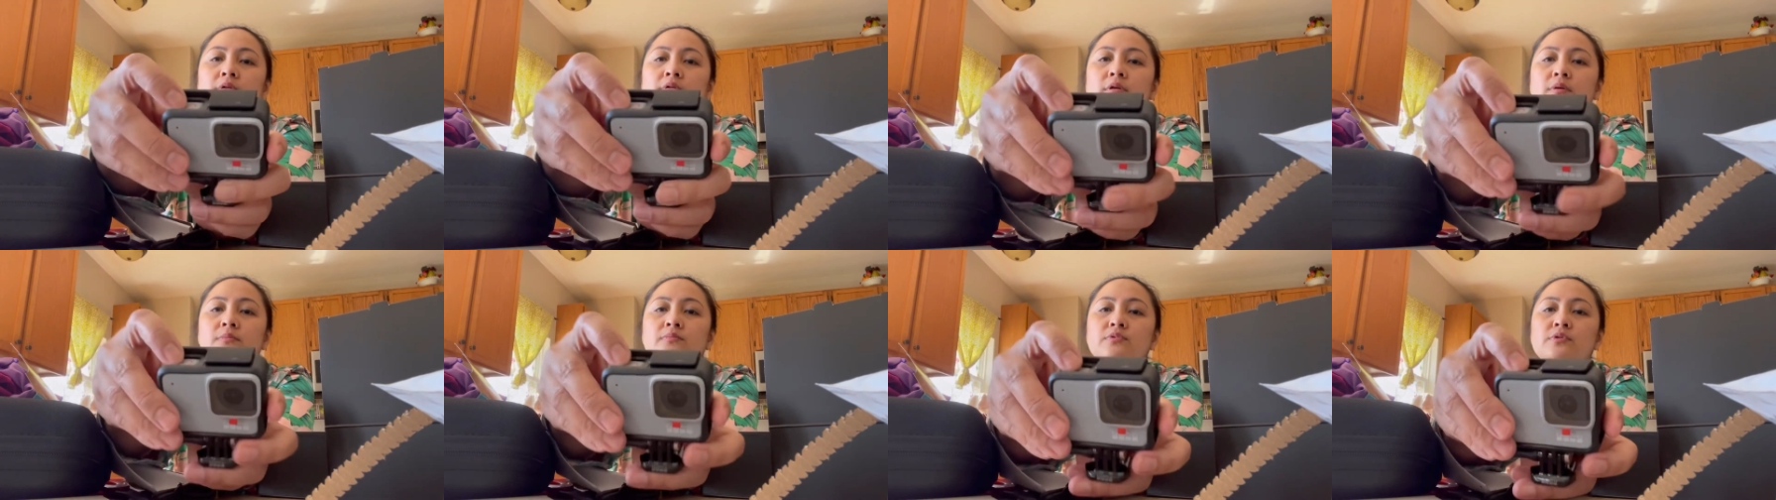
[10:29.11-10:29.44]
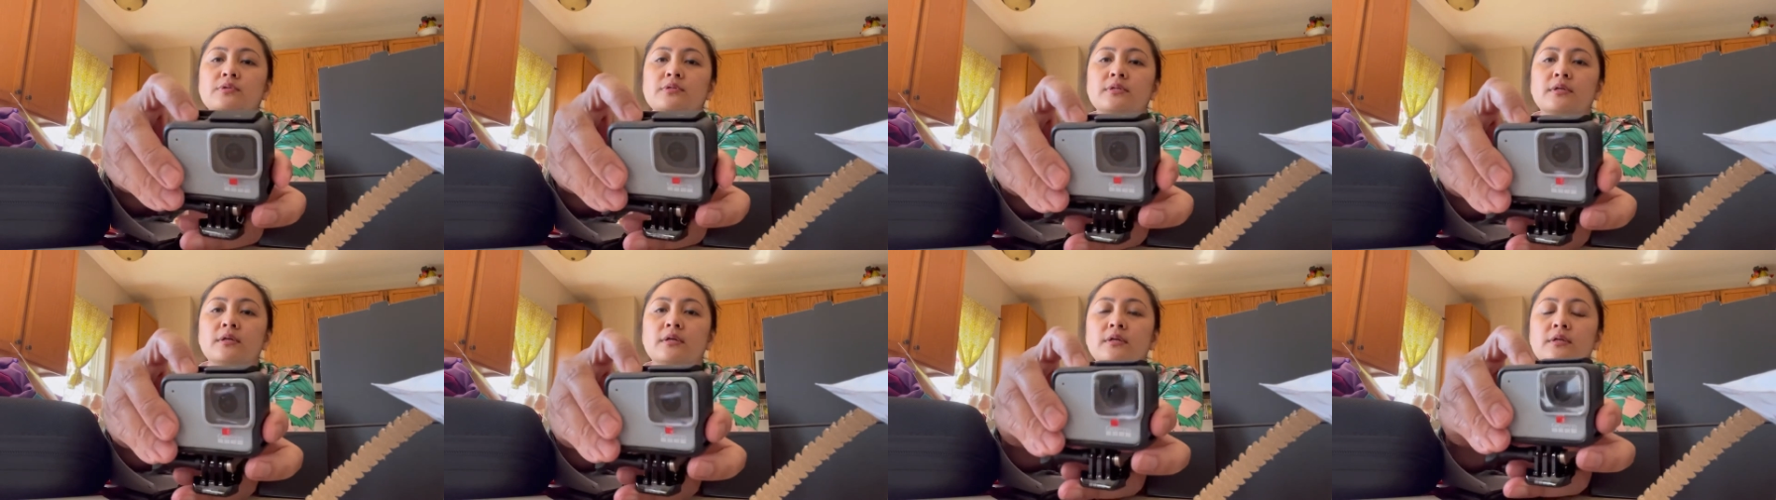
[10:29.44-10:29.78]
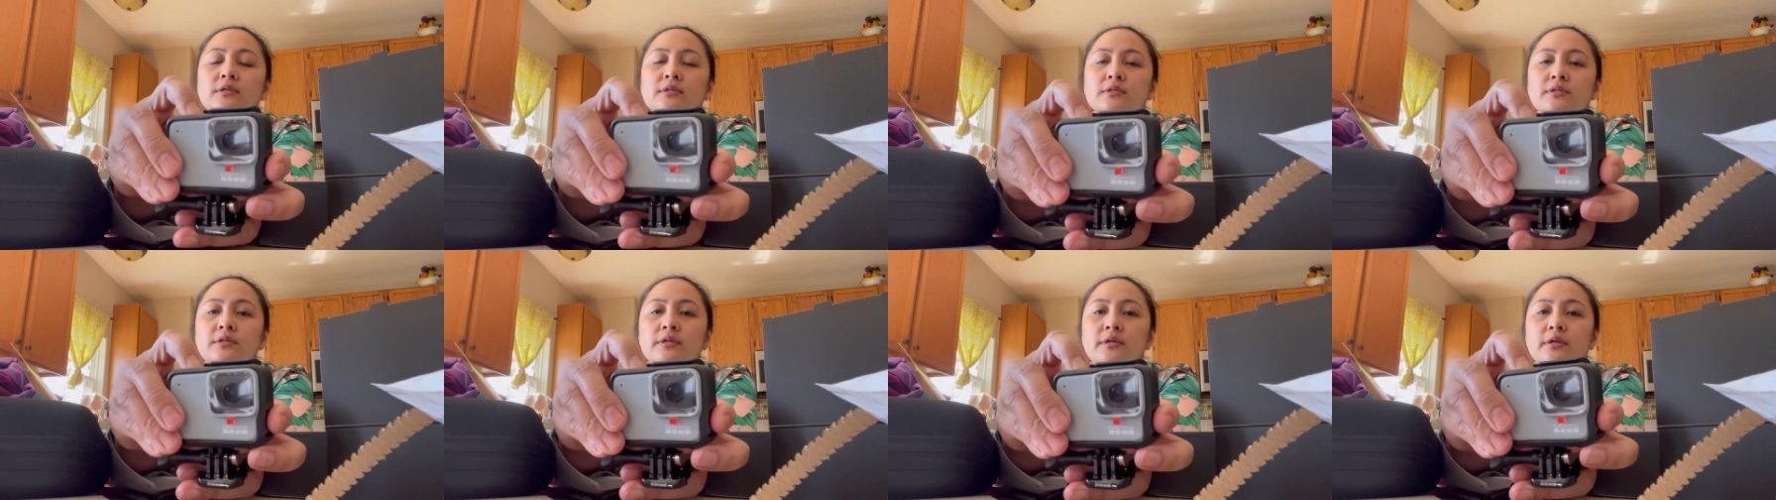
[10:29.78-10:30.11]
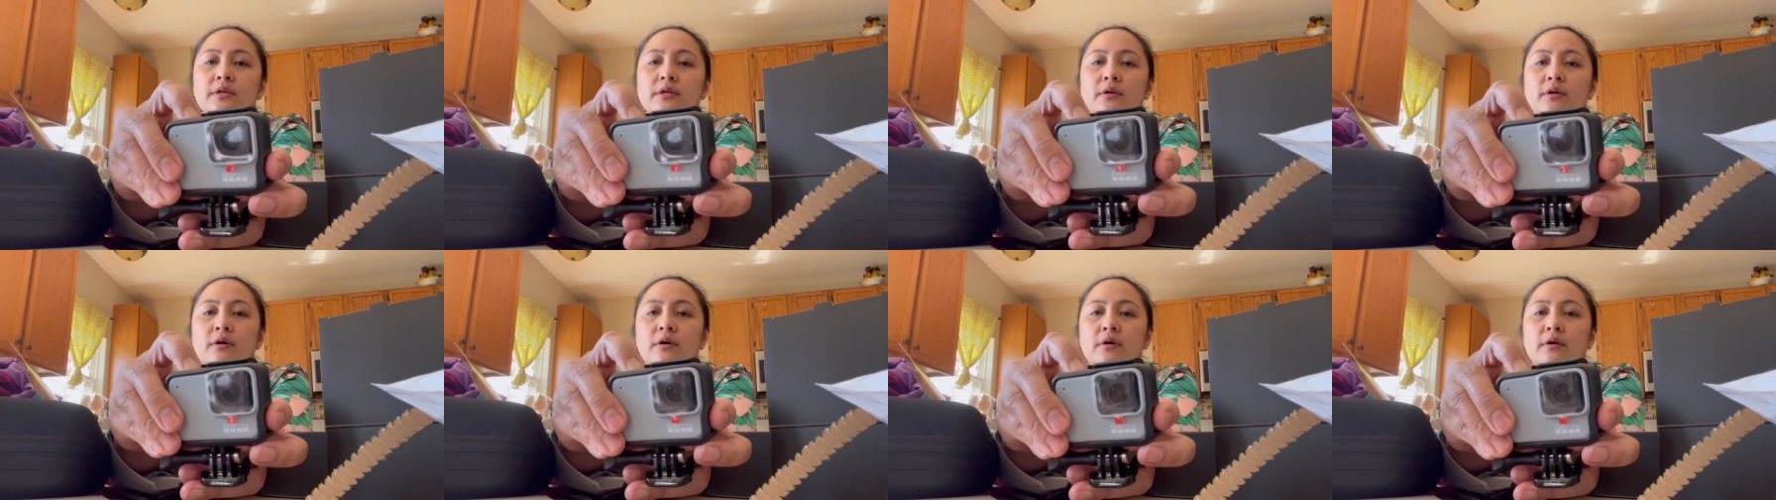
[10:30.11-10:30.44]
I'm just gonna turn
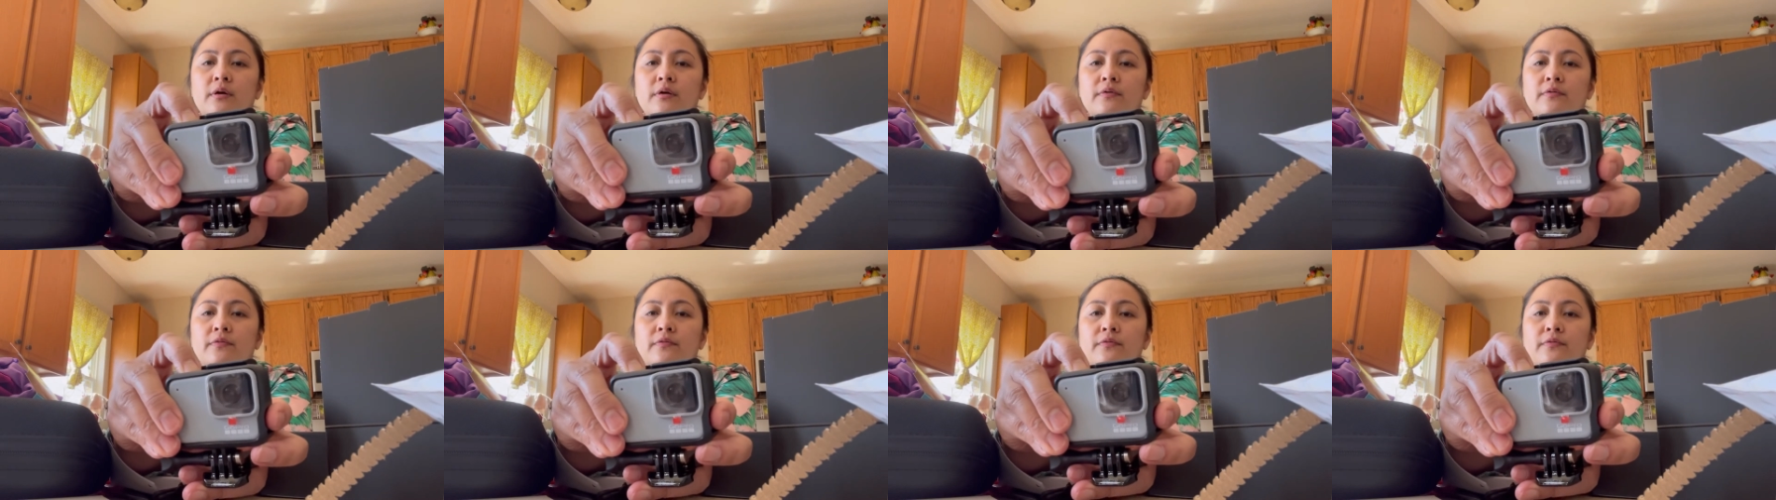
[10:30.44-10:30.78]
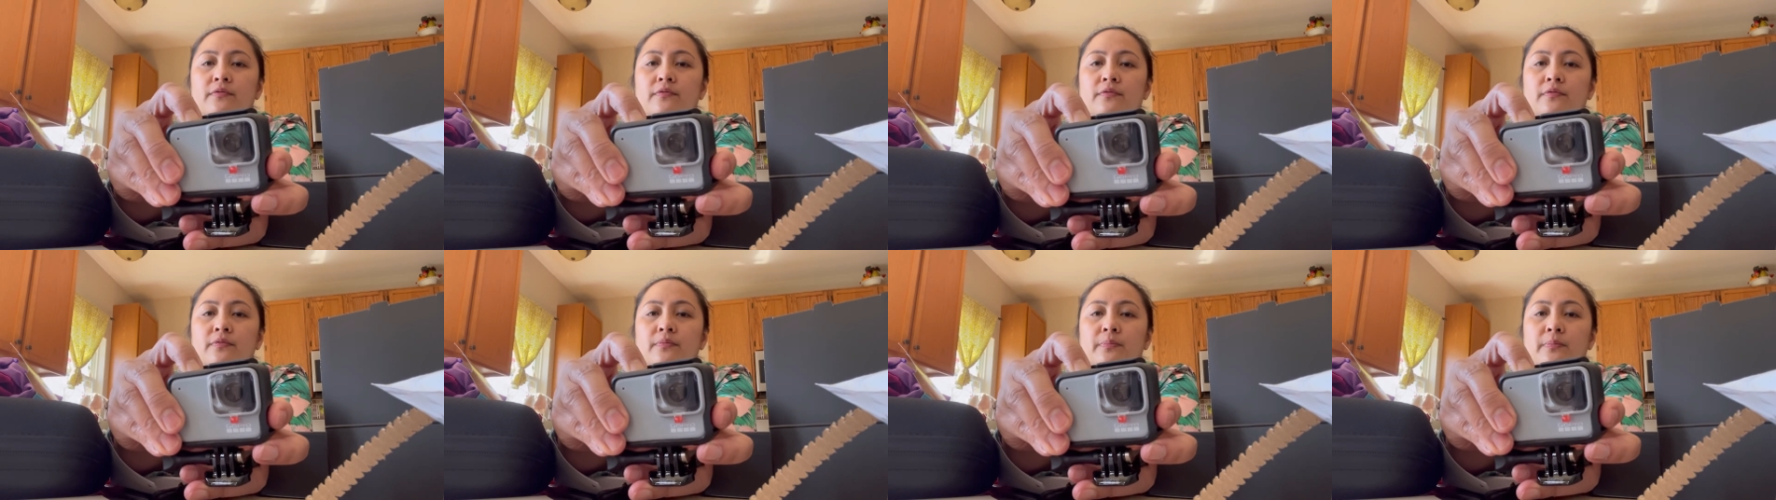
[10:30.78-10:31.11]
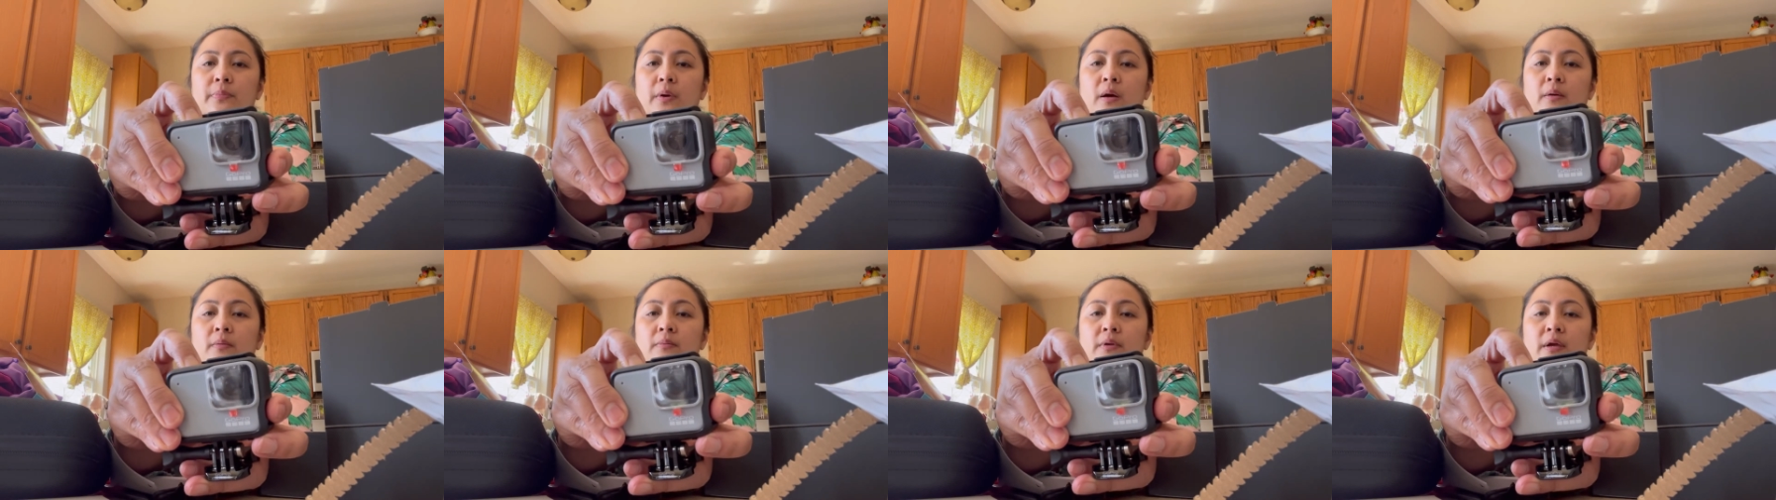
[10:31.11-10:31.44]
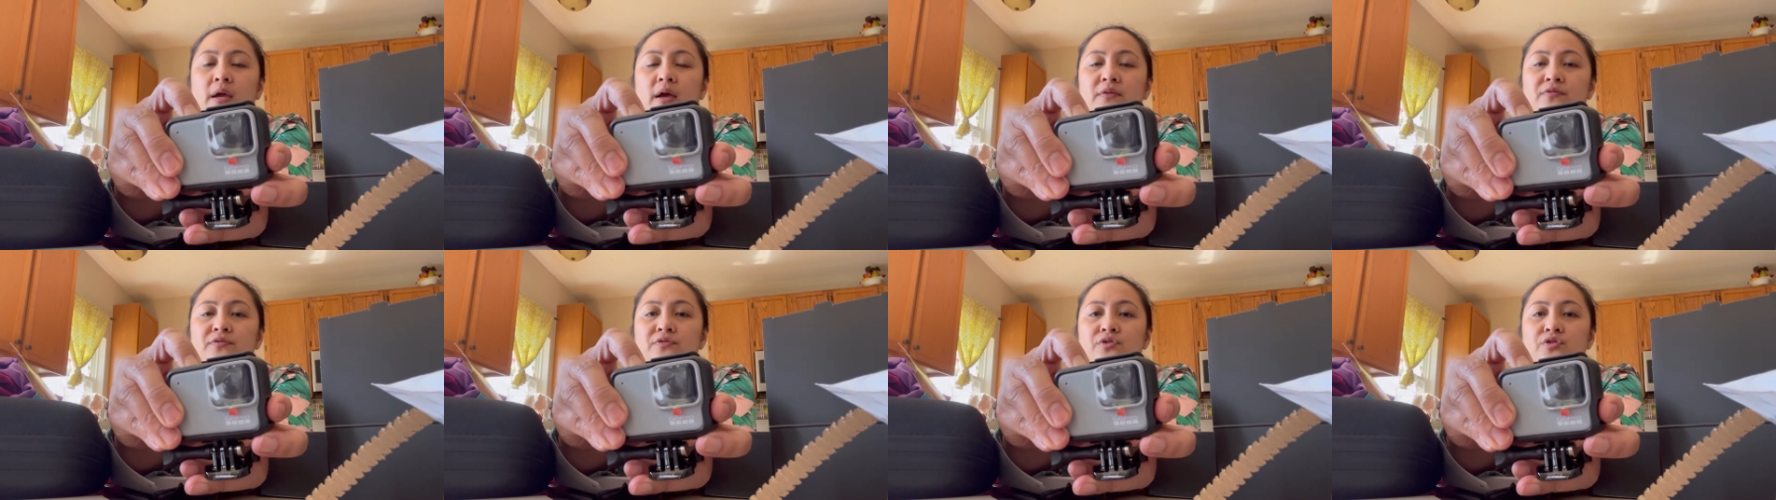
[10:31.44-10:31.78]
it off. Probably
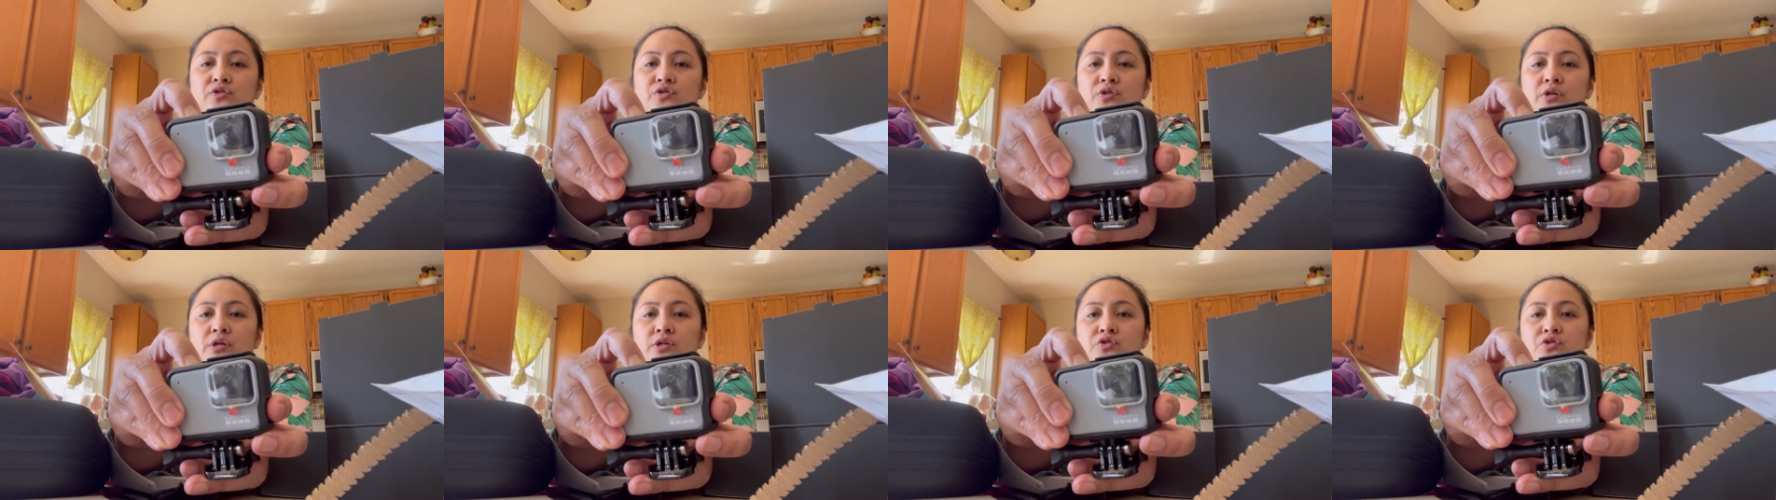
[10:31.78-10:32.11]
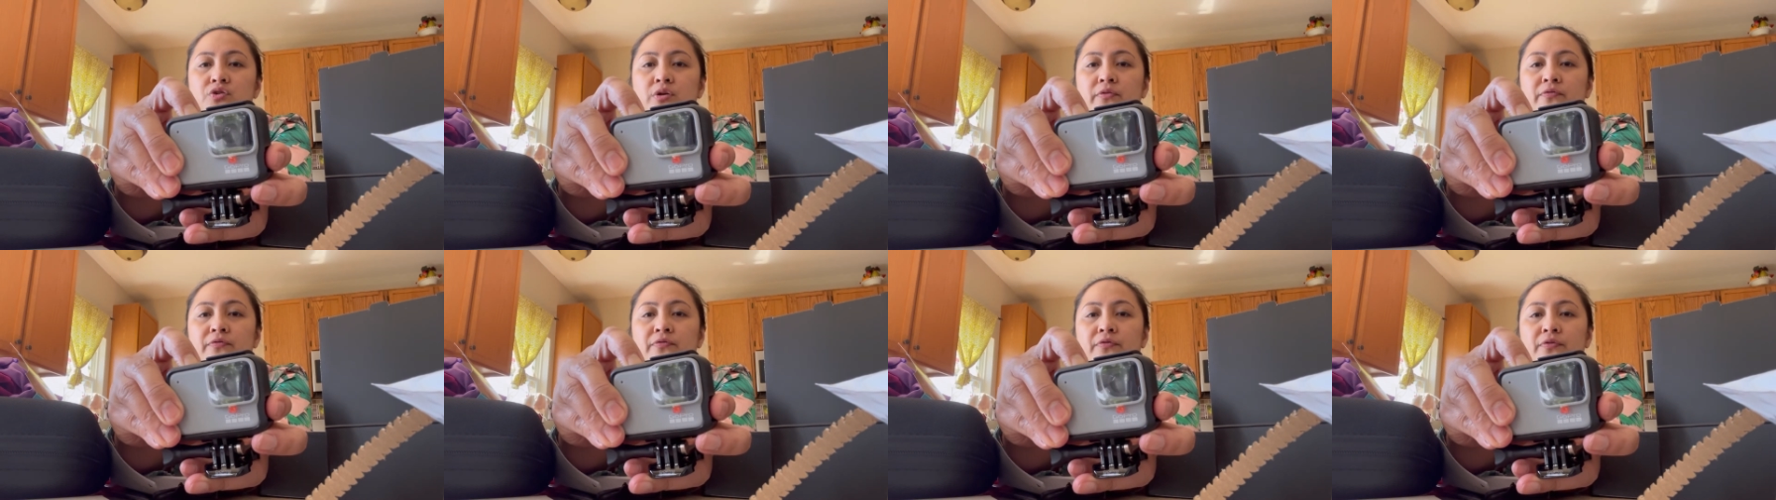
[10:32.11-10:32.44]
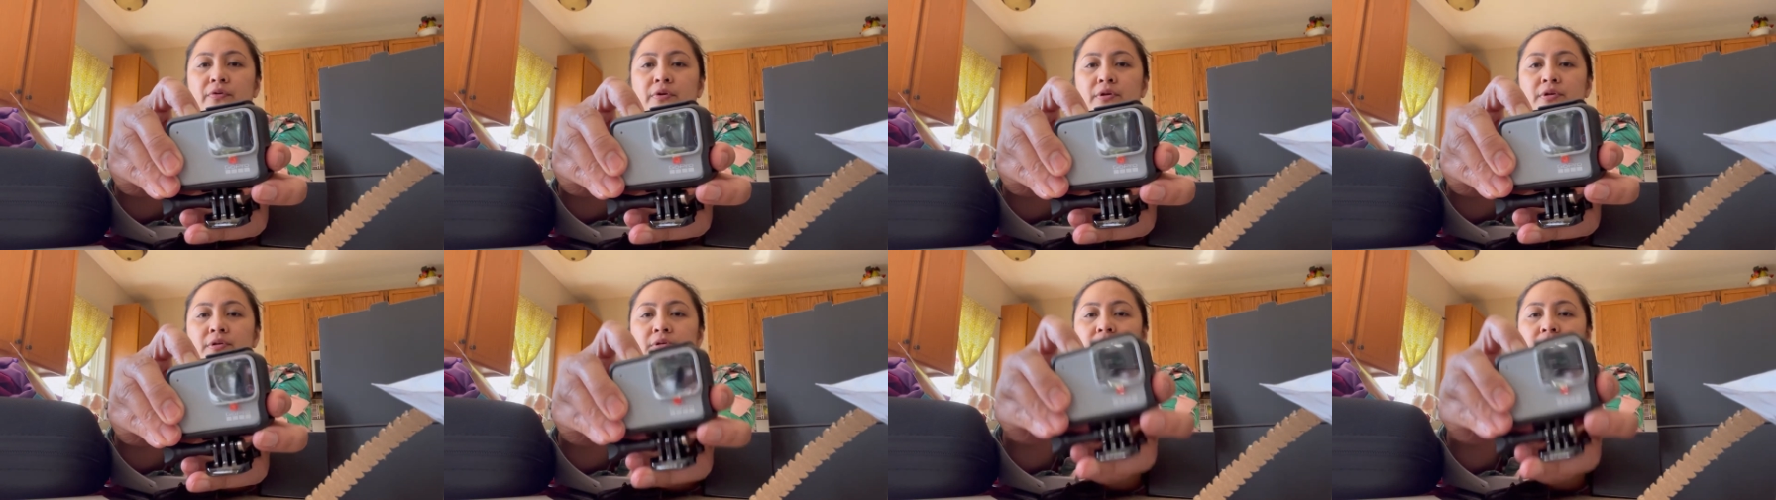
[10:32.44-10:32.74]
have to charge it first.